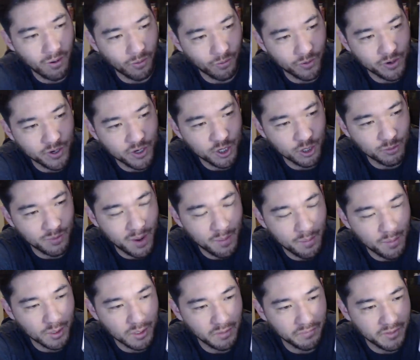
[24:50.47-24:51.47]
original
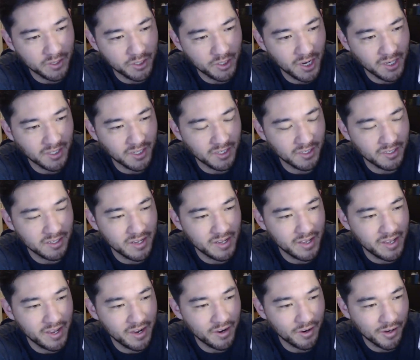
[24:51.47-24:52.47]
members of the Justice
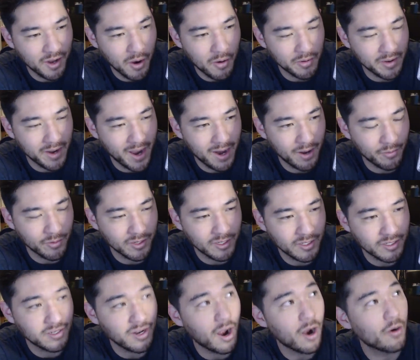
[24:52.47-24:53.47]
League here going at it with
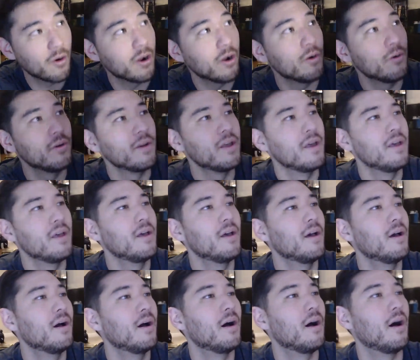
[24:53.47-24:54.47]
Starro.
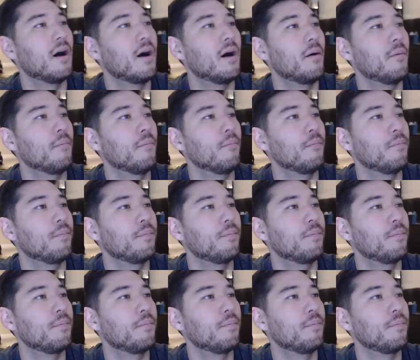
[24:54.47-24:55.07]
But